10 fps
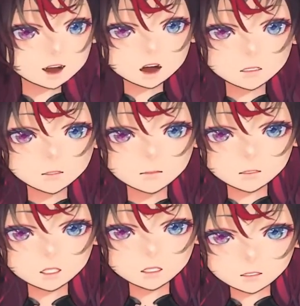before
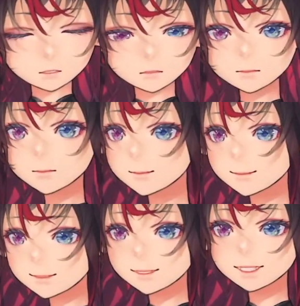
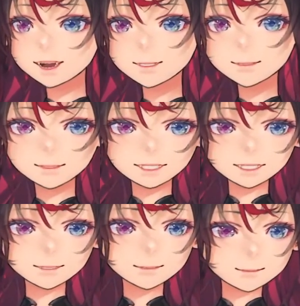recess, right?
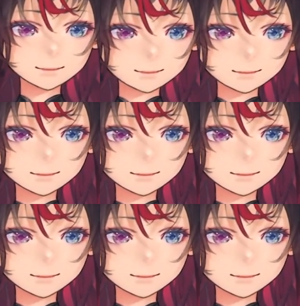So